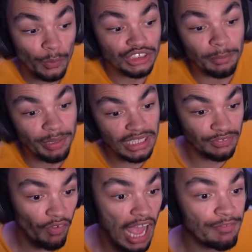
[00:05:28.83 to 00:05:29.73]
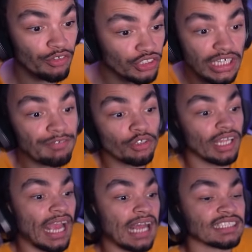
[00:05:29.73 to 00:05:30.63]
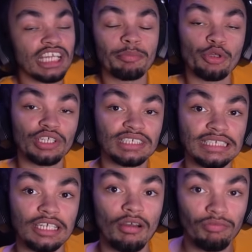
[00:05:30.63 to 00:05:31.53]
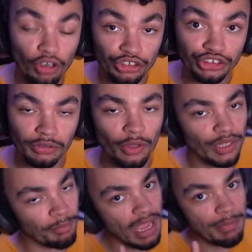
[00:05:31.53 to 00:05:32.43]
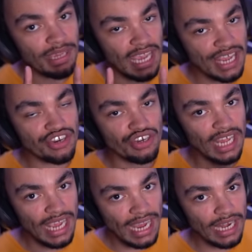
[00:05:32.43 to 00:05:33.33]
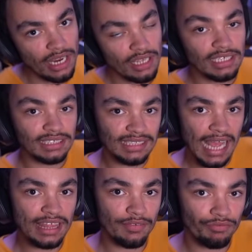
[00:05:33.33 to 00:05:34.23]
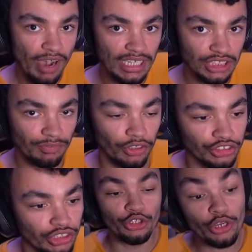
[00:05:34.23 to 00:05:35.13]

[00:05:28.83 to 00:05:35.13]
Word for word: which the PS5 doesn't even like it has a community function, though it may be hidden inside the friends function.